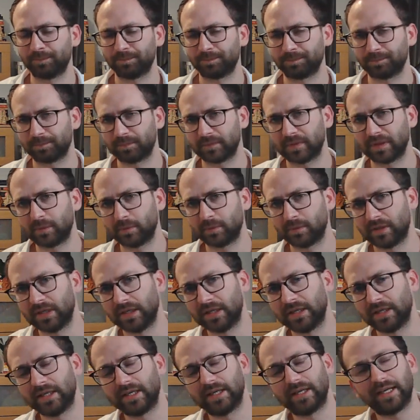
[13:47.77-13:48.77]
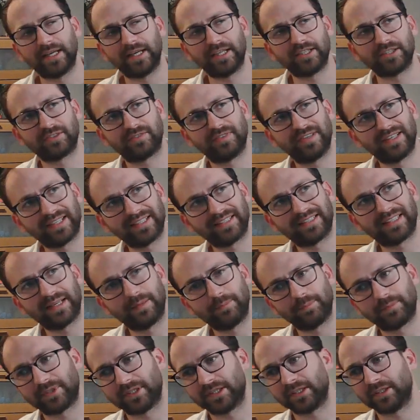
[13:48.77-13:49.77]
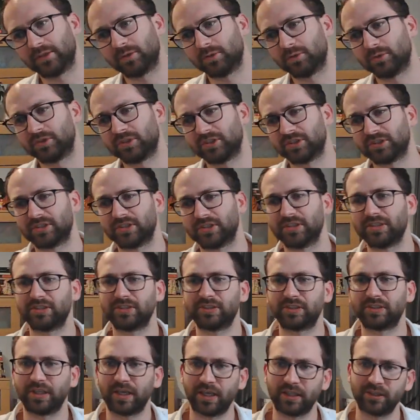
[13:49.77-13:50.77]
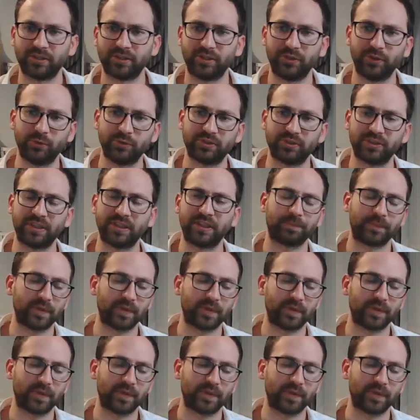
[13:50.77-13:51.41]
Now, it's very tempting to just start using